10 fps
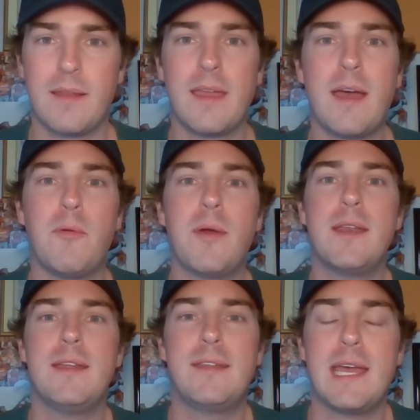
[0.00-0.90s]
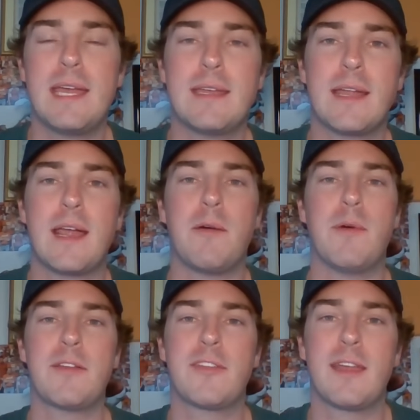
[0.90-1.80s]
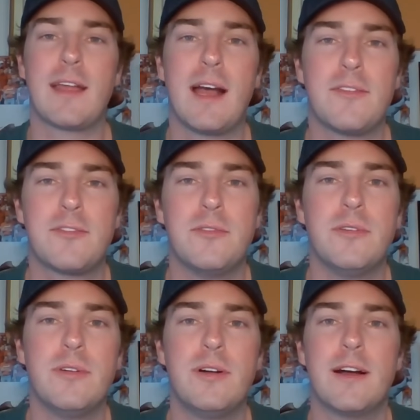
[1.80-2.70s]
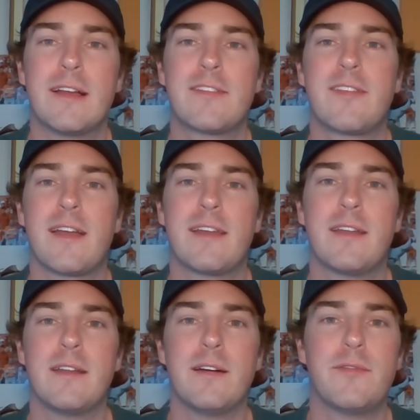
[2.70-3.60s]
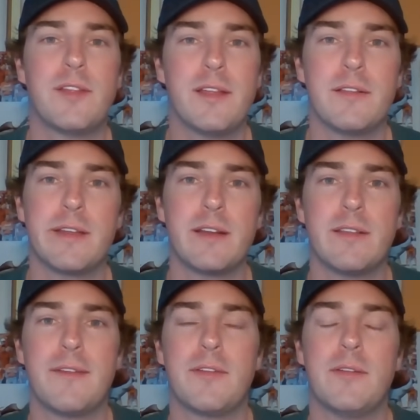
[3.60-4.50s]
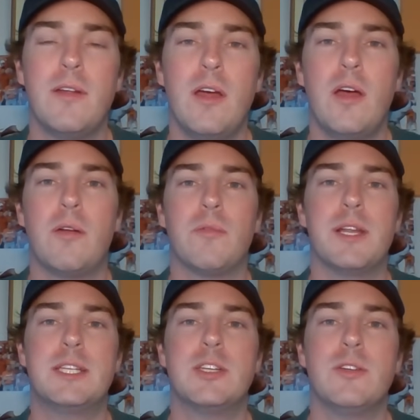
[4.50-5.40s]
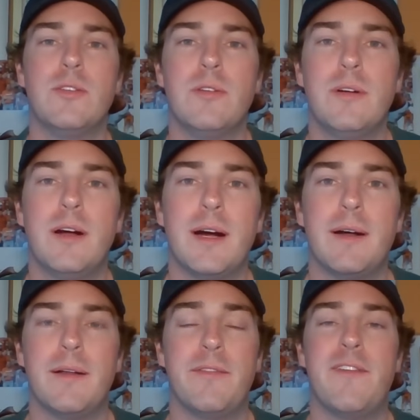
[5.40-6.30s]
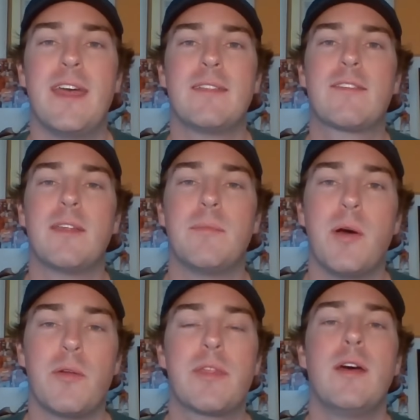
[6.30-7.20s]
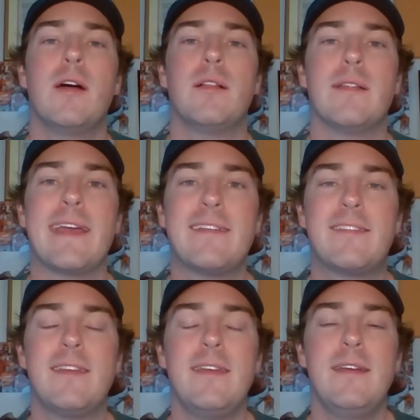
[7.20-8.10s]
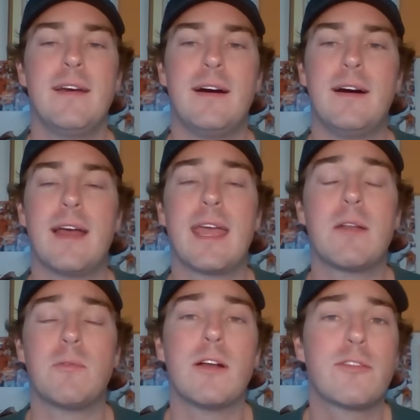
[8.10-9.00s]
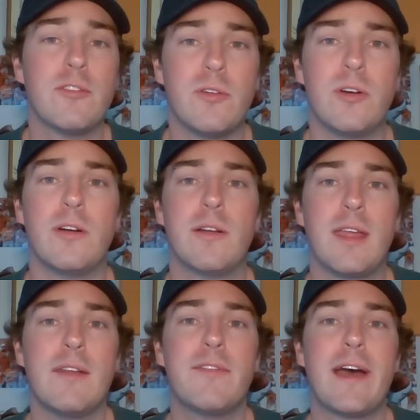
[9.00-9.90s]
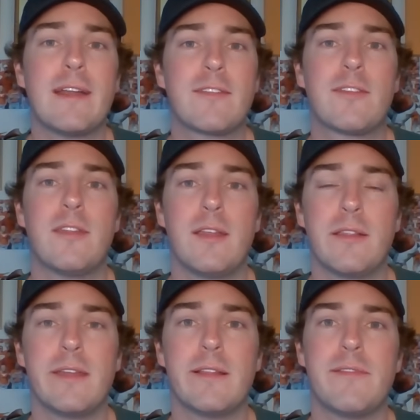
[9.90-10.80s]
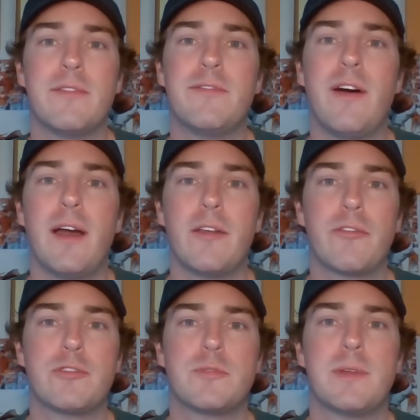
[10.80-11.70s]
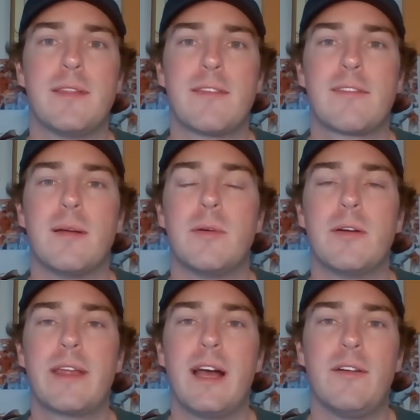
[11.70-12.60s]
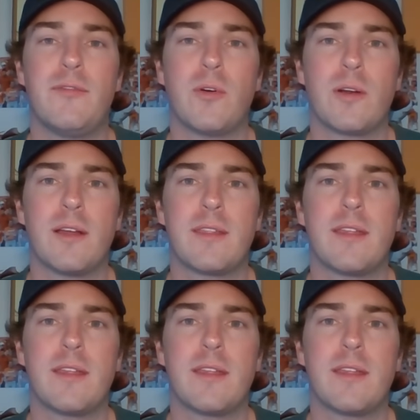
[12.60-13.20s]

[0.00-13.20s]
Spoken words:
Yeah, windy day at Westlake High School, second of the Elite 11 regional events, and both Lacey and Russell earned invites to the Elite 11 finals, which will be this summer in California.